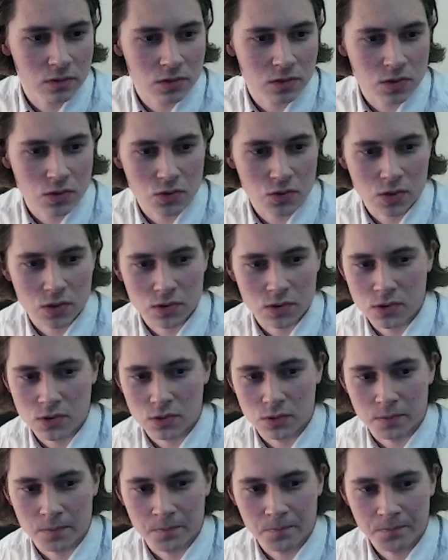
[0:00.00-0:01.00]
socials
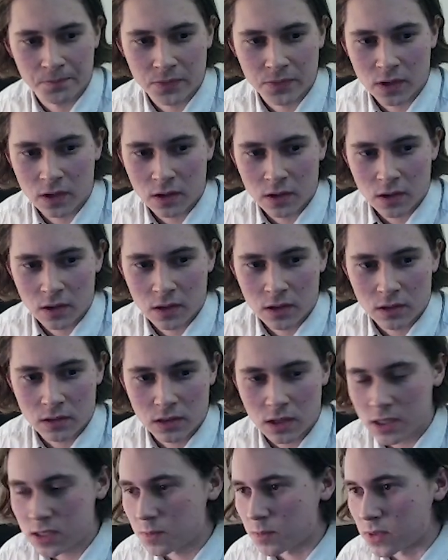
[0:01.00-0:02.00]
too.
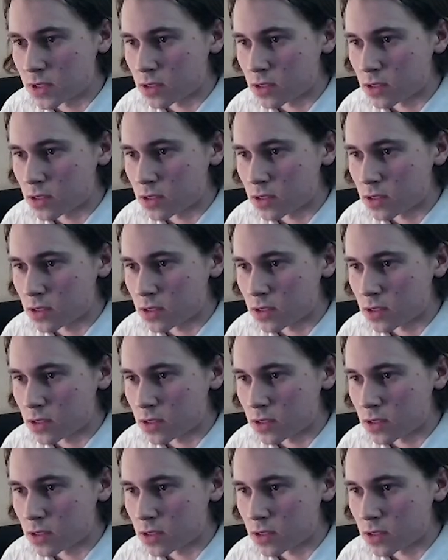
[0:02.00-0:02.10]
Next piece,